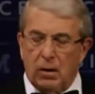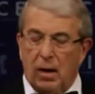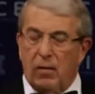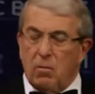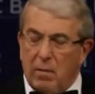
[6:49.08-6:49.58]

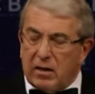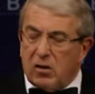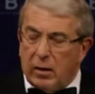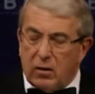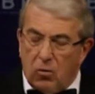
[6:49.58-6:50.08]
and the
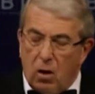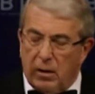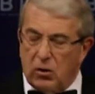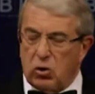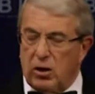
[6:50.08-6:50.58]

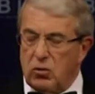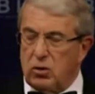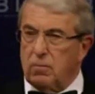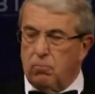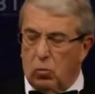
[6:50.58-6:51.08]
macroeconomic
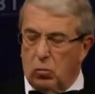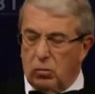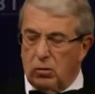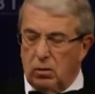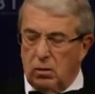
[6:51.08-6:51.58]
changes
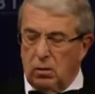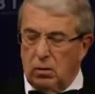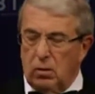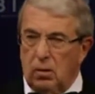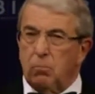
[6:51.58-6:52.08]
abroad.
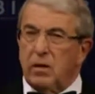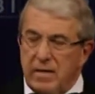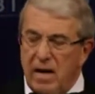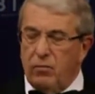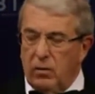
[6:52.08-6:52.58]
But
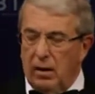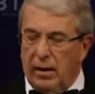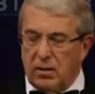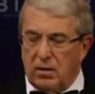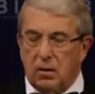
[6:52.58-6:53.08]

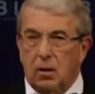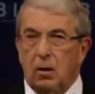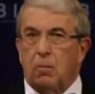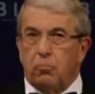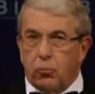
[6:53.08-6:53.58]
nevertheless,
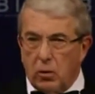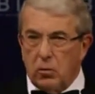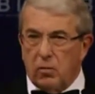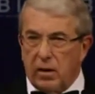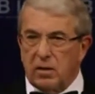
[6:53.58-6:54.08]

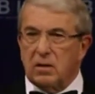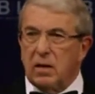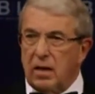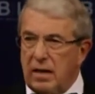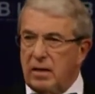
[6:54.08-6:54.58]
progress
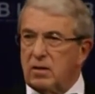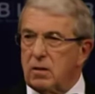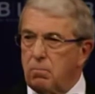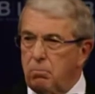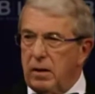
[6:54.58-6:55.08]
is
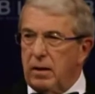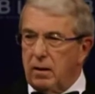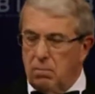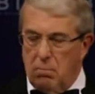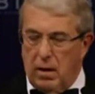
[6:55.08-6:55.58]

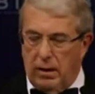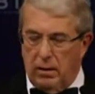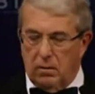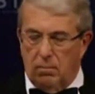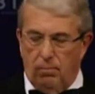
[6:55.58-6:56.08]
being made.